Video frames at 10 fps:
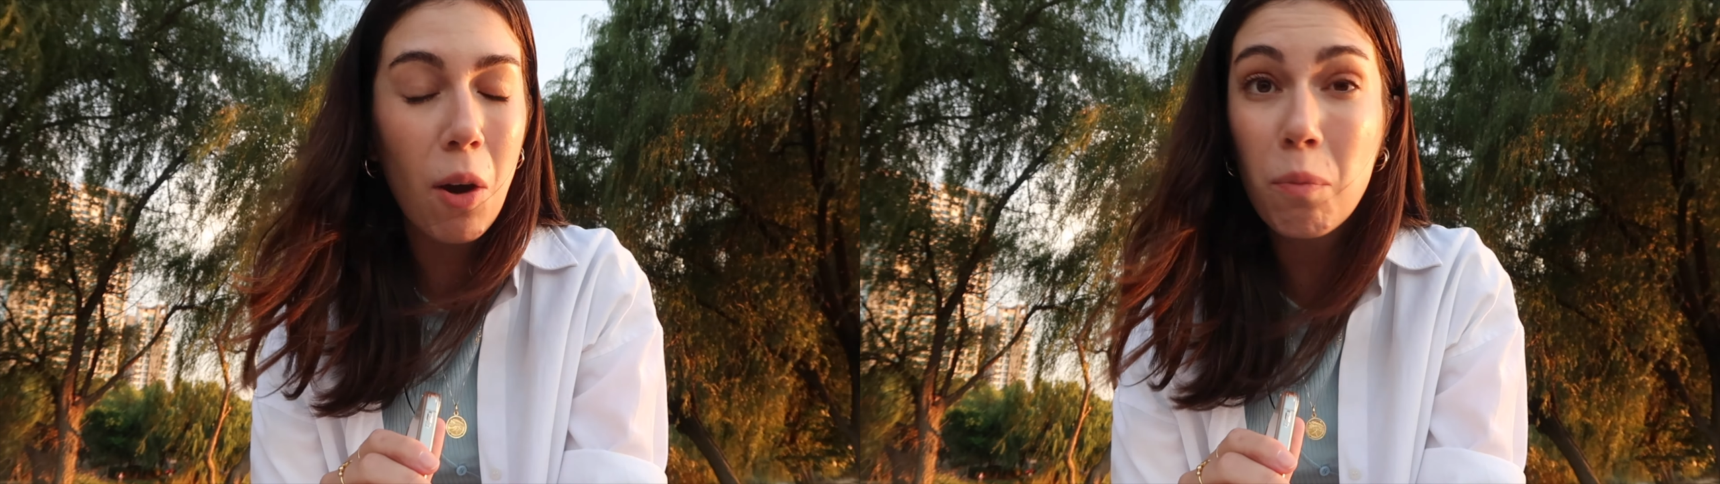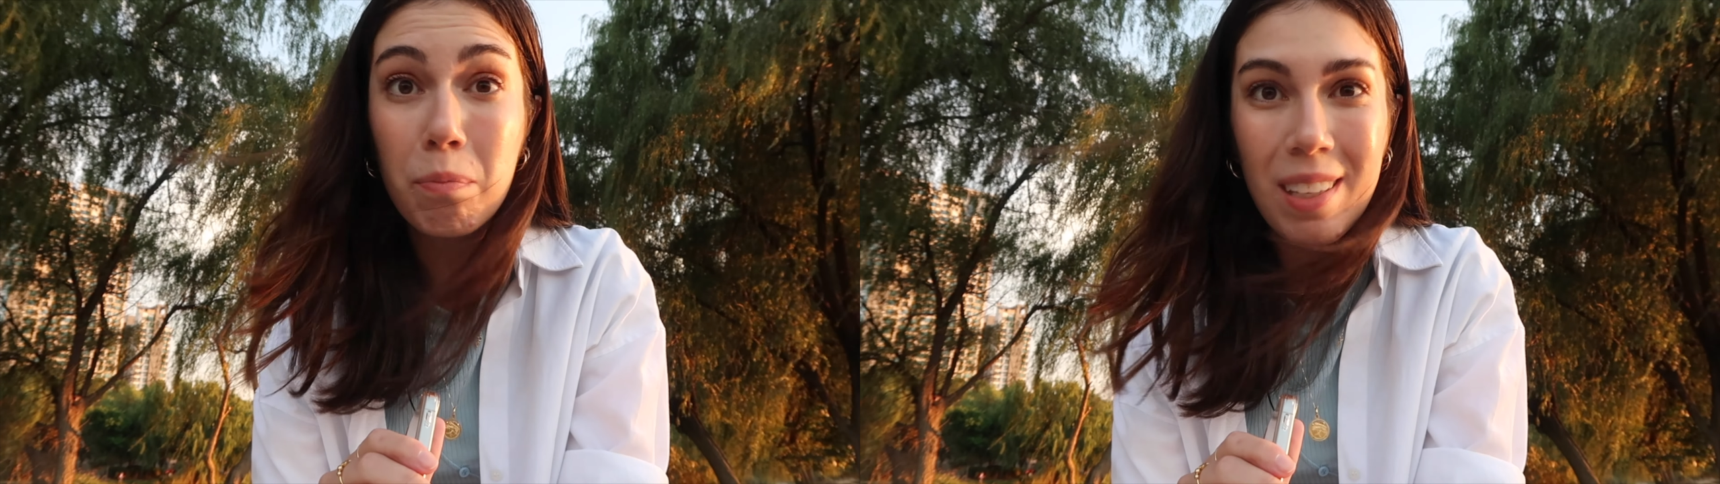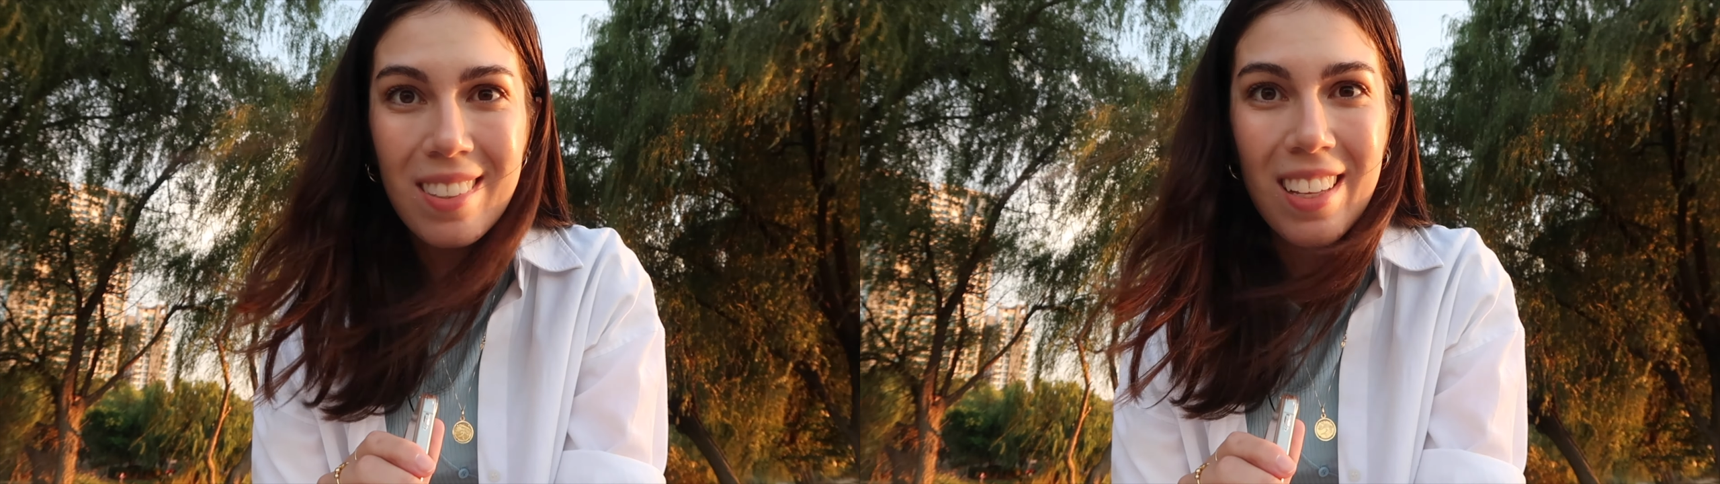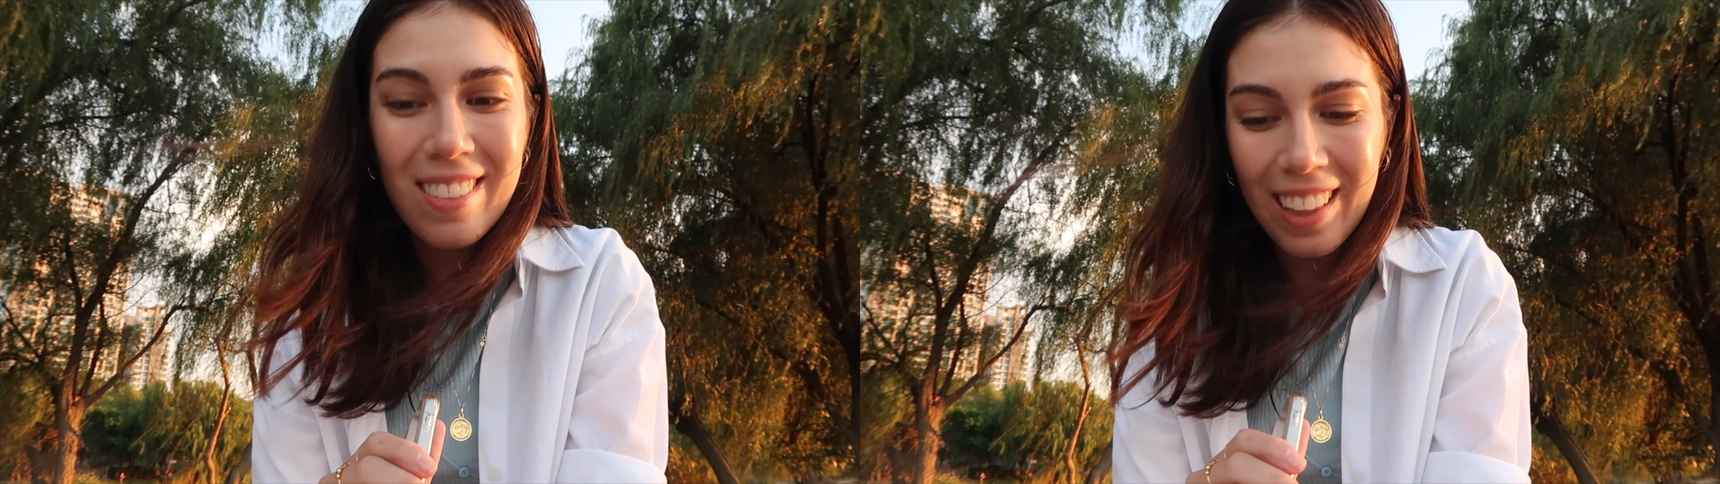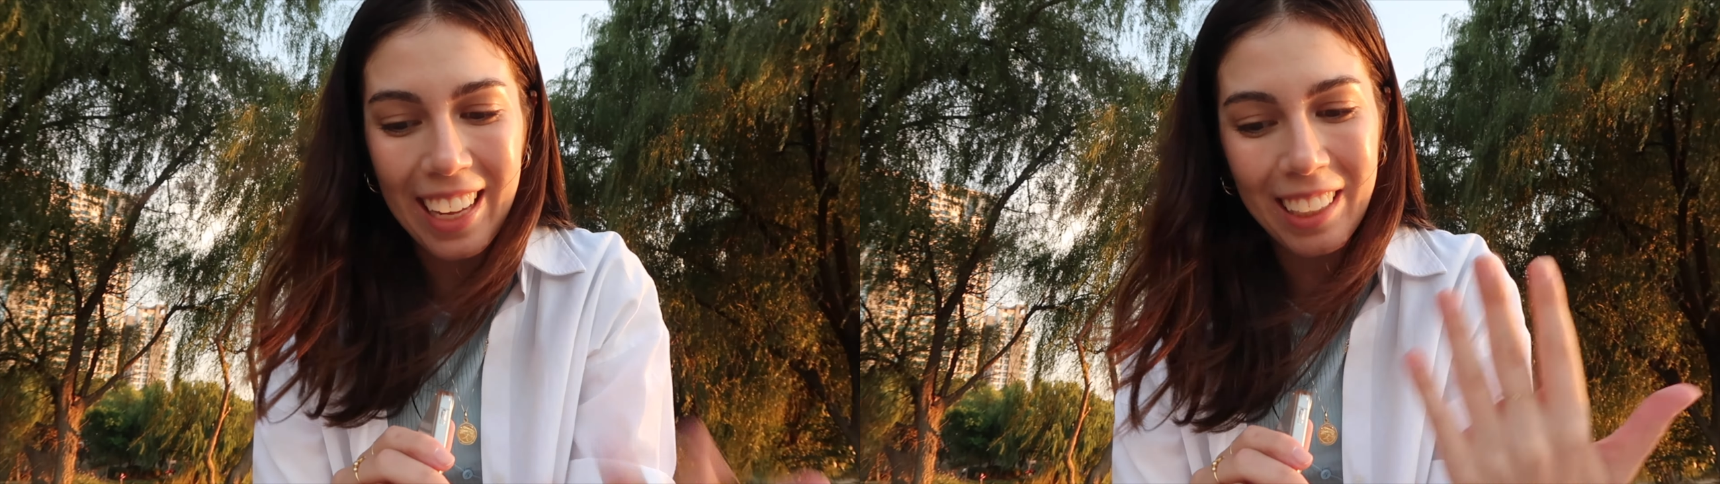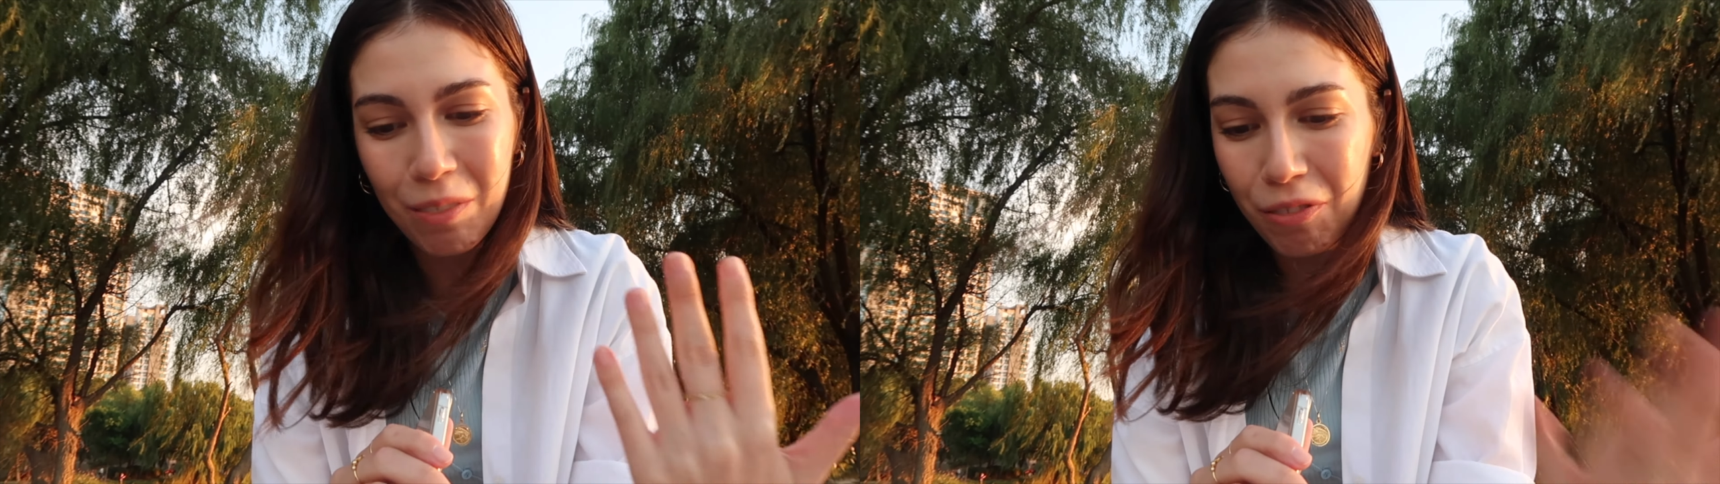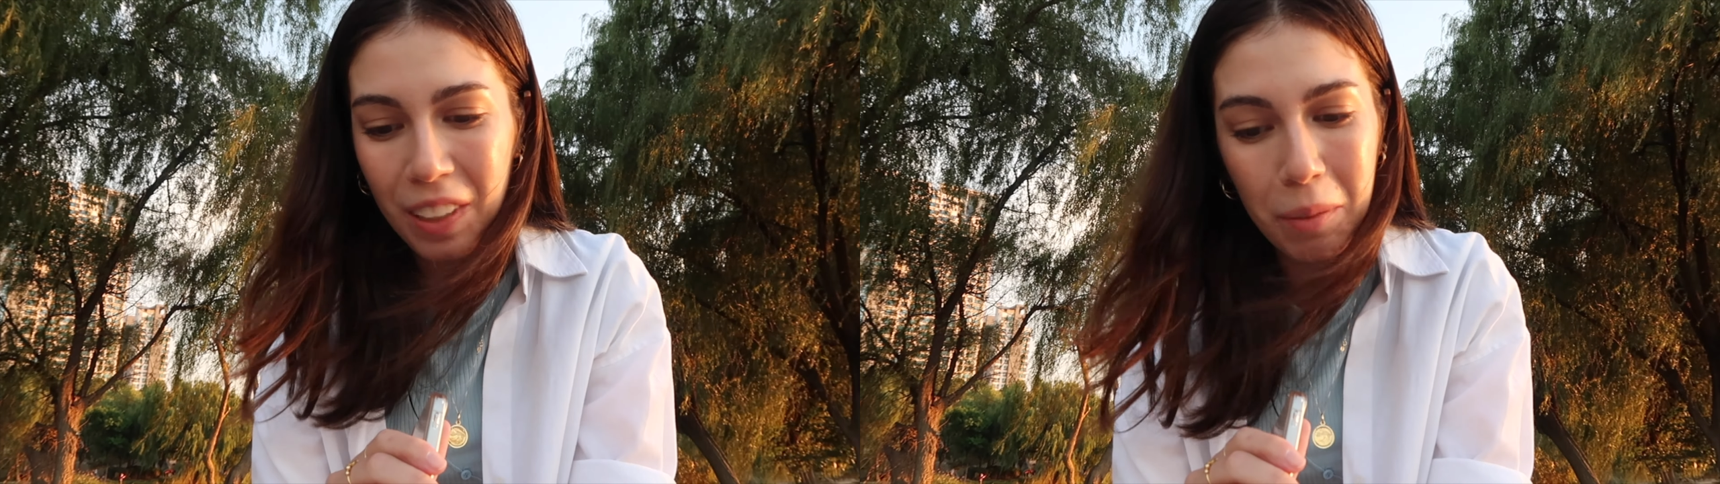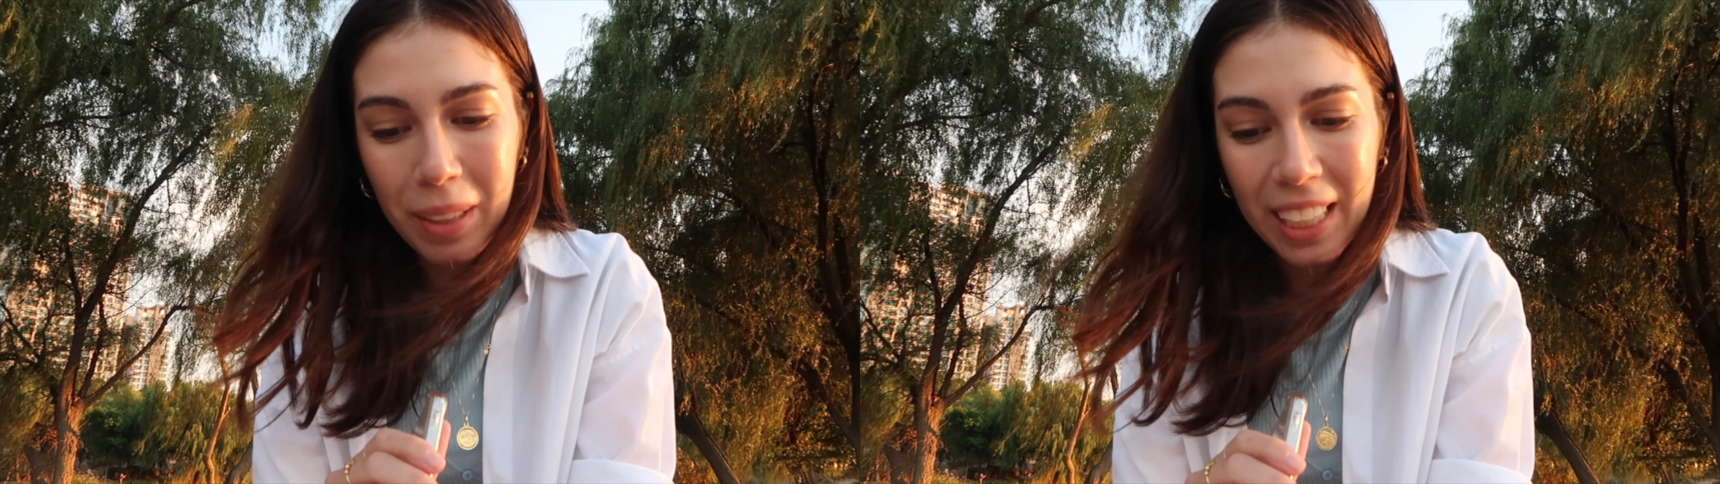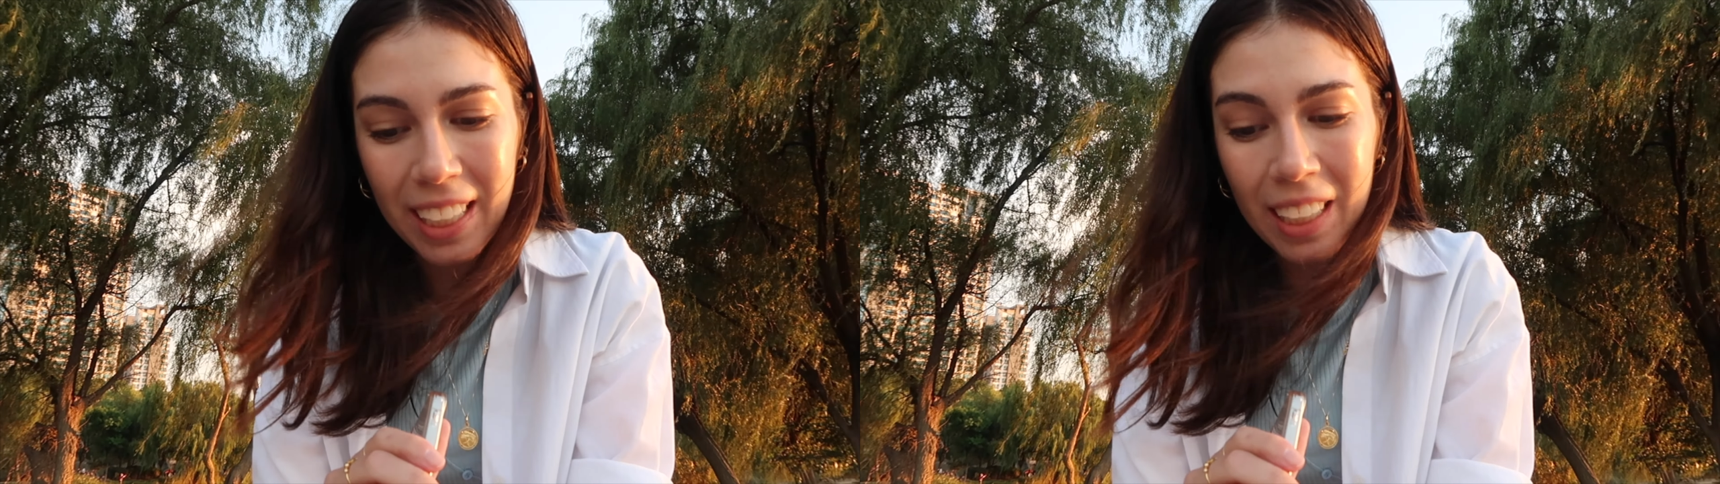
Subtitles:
own business, like filming,